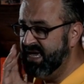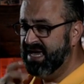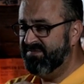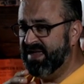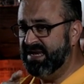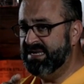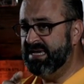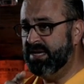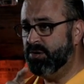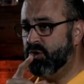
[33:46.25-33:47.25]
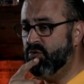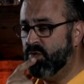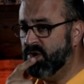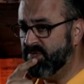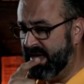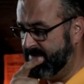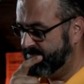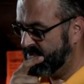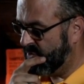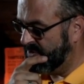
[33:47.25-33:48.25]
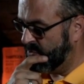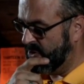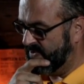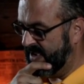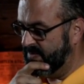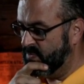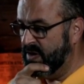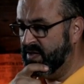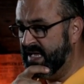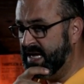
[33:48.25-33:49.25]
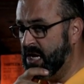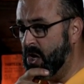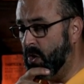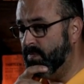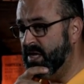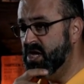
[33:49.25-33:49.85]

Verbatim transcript: If they did, who were they? What were they? Where did they go?